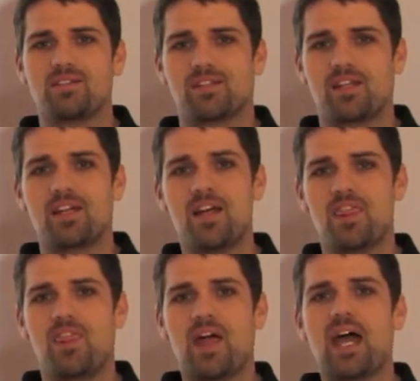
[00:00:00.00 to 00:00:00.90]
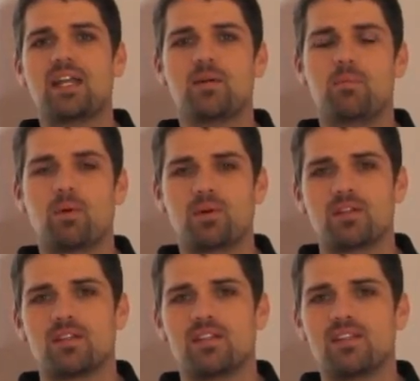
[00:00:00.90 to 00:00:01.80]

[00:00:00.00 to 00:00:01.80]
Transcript: It's like that important.